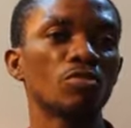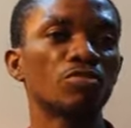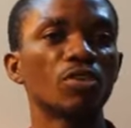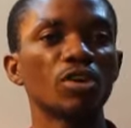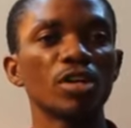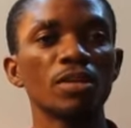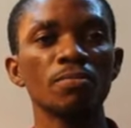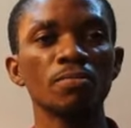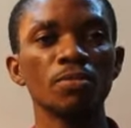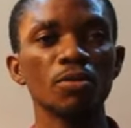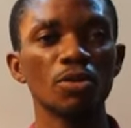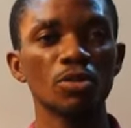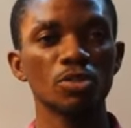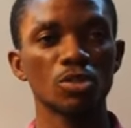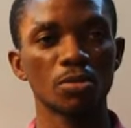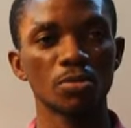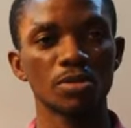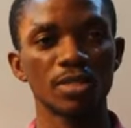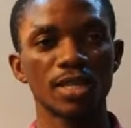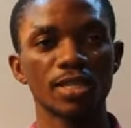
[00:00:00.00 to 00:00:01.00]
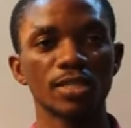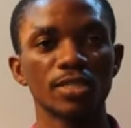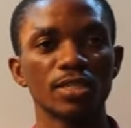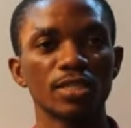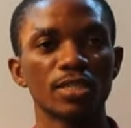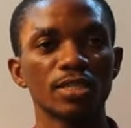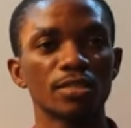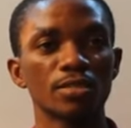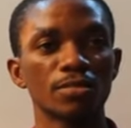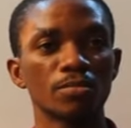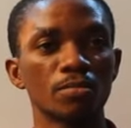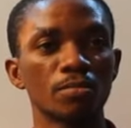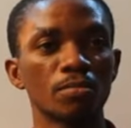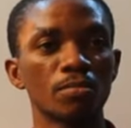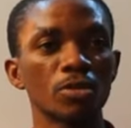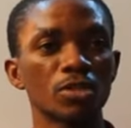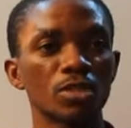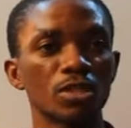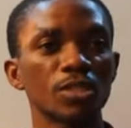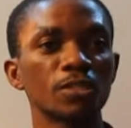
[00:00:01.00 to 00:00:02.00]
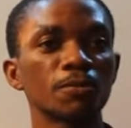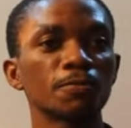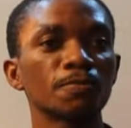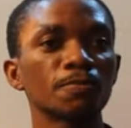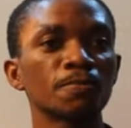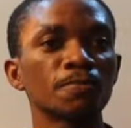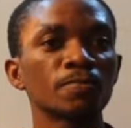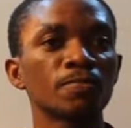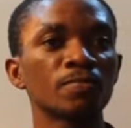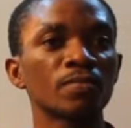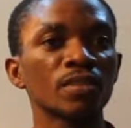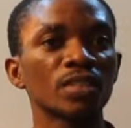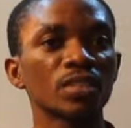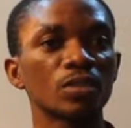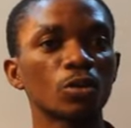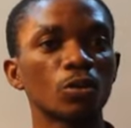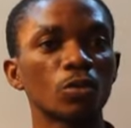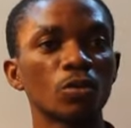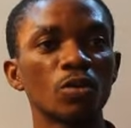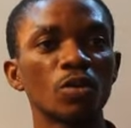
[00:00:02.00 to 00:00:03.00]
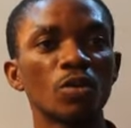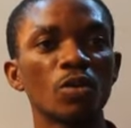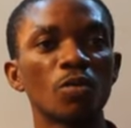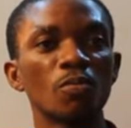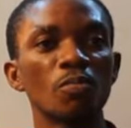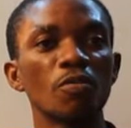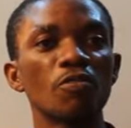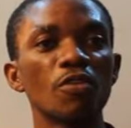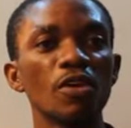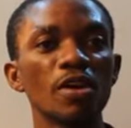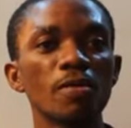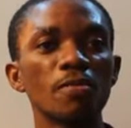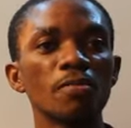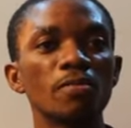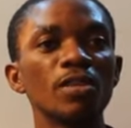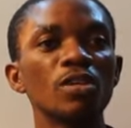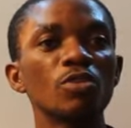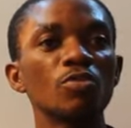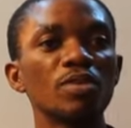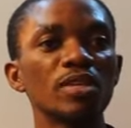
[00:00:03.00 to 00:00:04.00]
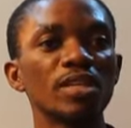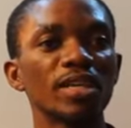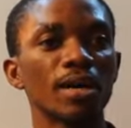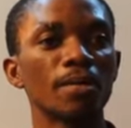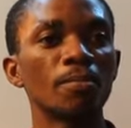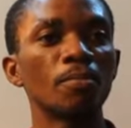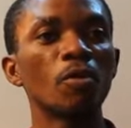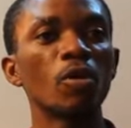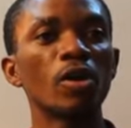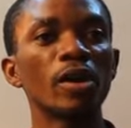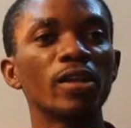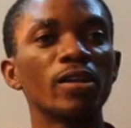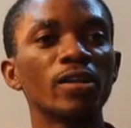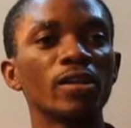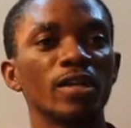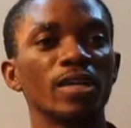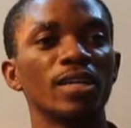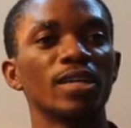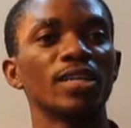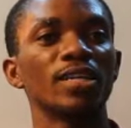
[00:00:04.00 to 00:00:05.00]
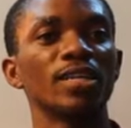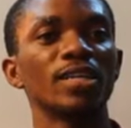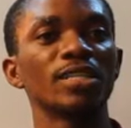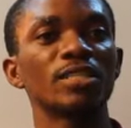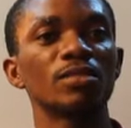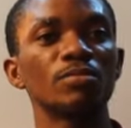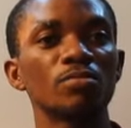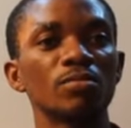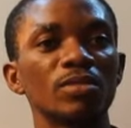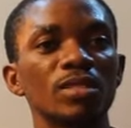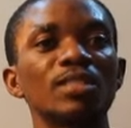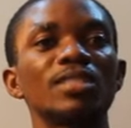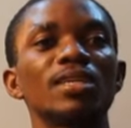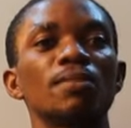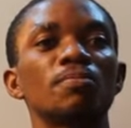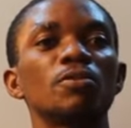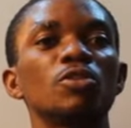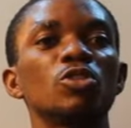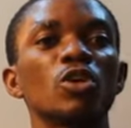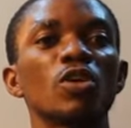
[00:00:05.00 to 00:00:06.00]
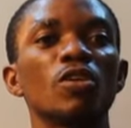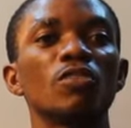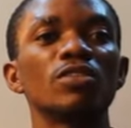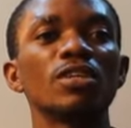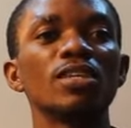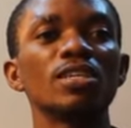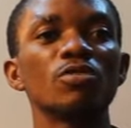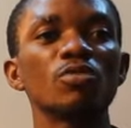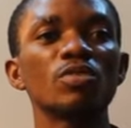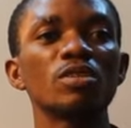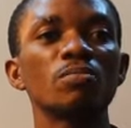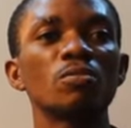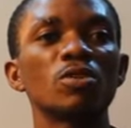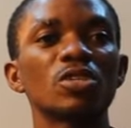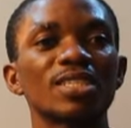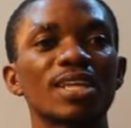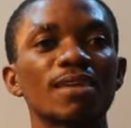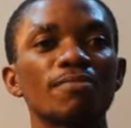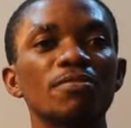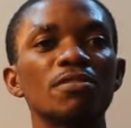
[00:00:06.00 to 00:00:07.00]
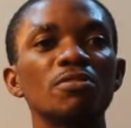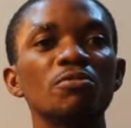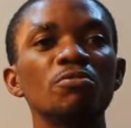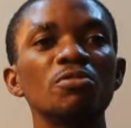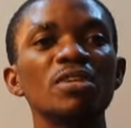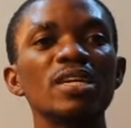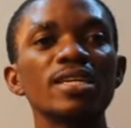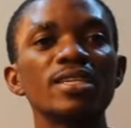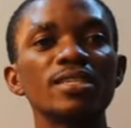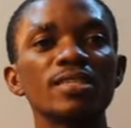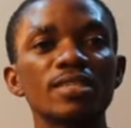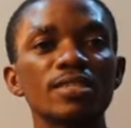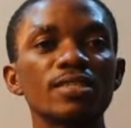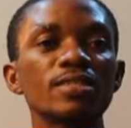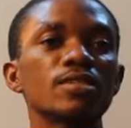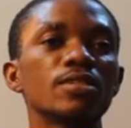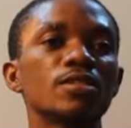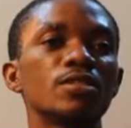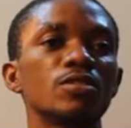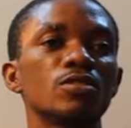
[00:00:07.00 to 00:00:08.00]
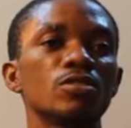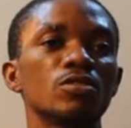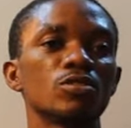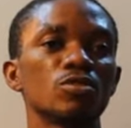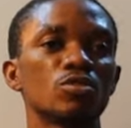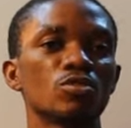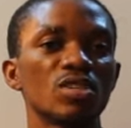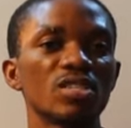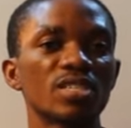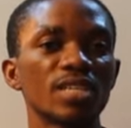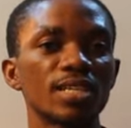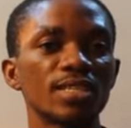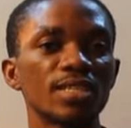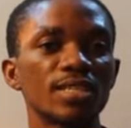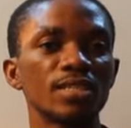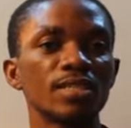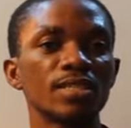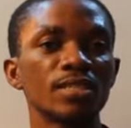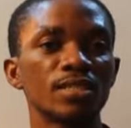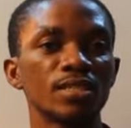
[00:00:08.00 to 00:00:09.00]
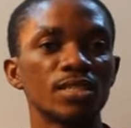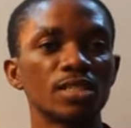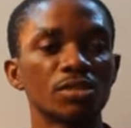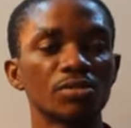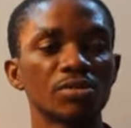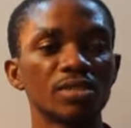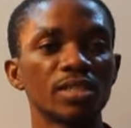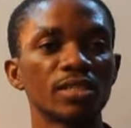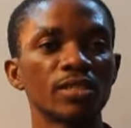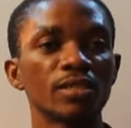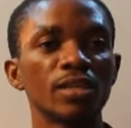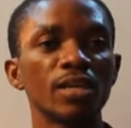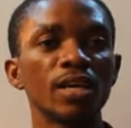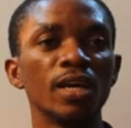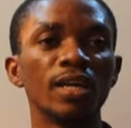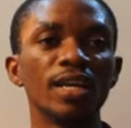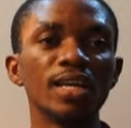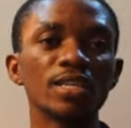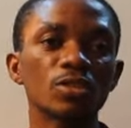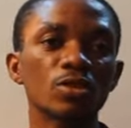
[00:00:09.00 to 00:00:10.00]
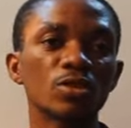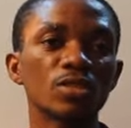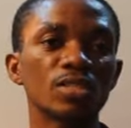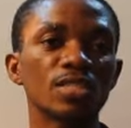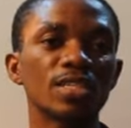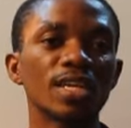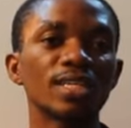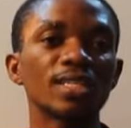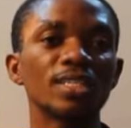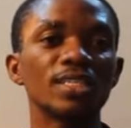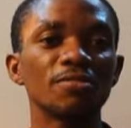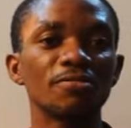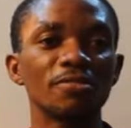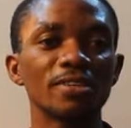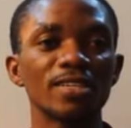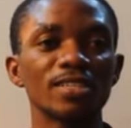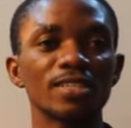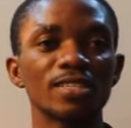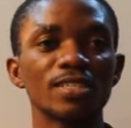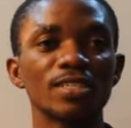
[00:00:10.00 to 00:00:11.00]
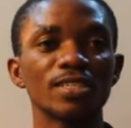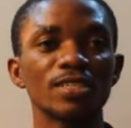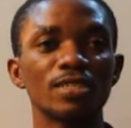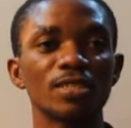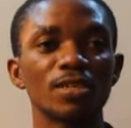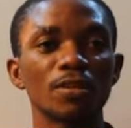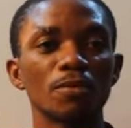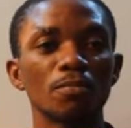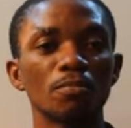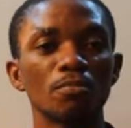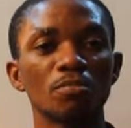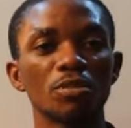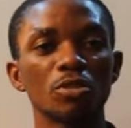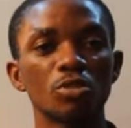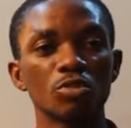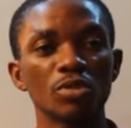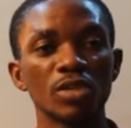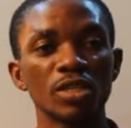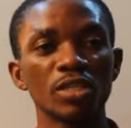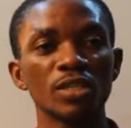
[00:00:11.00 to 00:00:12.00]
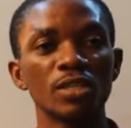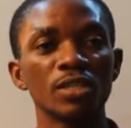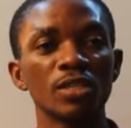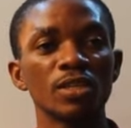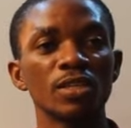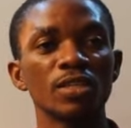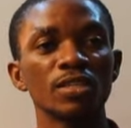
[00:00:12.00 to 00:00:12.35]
for impure substances mostly. So before a liquid can boil, the temperature of the liquid must have been raised to a certain degree. Let's consider the differences between